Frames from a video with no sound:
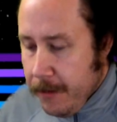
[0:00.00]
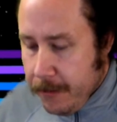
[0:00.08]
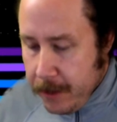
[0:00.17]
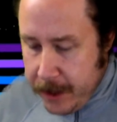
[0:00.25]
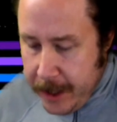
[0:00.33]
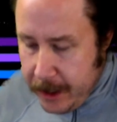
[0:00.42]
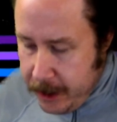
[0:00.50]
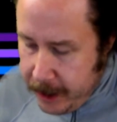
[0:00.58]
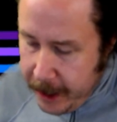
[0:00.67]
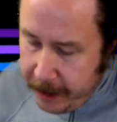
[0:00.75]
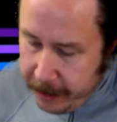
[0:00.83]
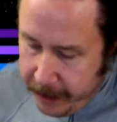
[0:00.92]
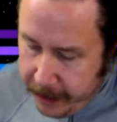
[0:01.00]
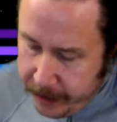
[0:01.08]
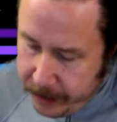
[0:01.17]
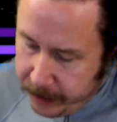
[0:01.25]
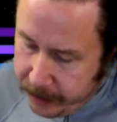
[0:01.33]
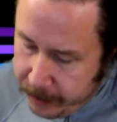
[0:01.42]
Sagittarius,
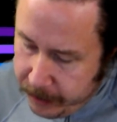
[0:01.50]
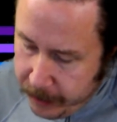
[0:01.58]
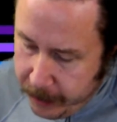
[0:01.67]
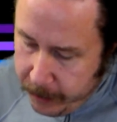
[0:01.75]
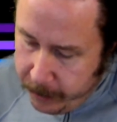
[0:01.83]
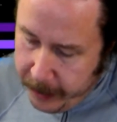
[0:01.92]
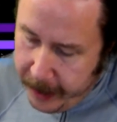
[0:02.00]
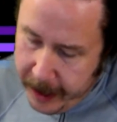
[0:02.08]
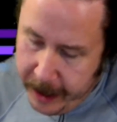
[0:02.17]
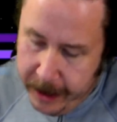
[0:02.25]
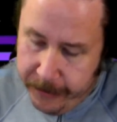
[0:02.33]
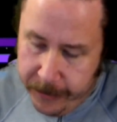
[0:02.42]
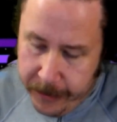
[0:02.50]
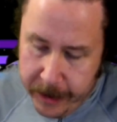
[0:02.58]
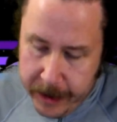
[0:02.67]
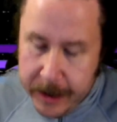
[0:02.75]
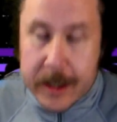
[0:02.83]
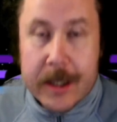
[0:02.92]
we have
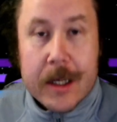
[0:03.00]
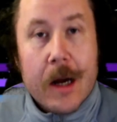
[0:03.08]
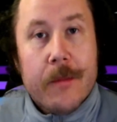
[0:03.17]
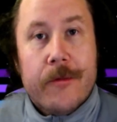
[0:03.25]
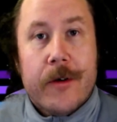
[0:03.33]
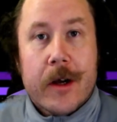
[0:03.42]
stop fucking